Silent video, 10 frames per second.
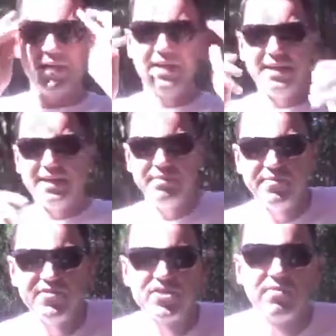for
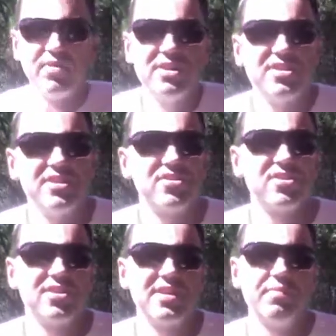some reason
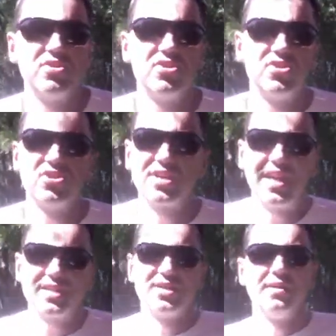the temperature's just
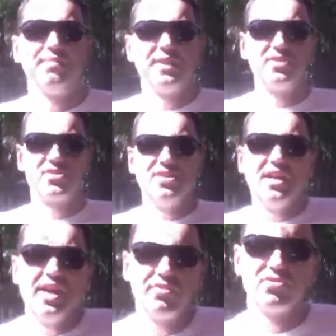kicked up. It's
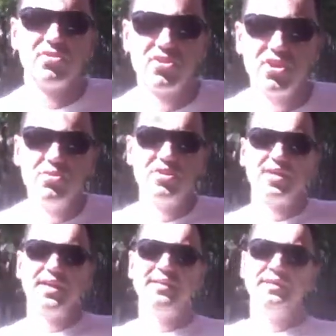nearly 102
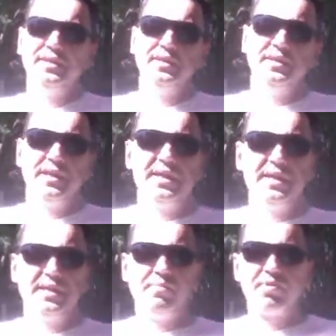today,
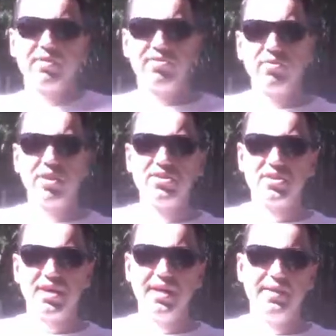but I
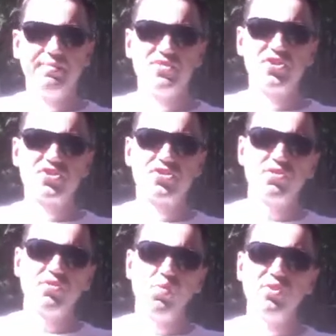thought I'd just
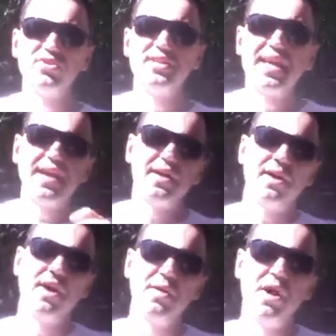wanted to get
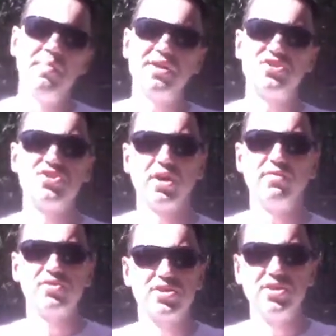a message
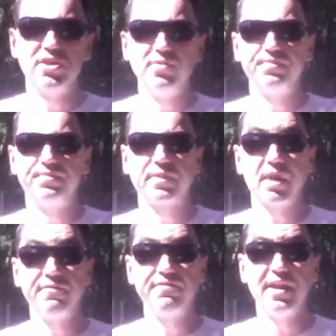over to you
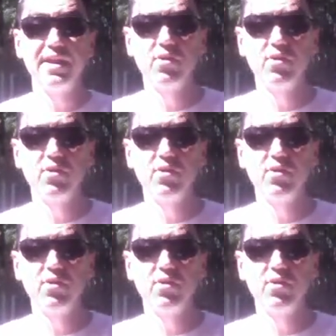fairly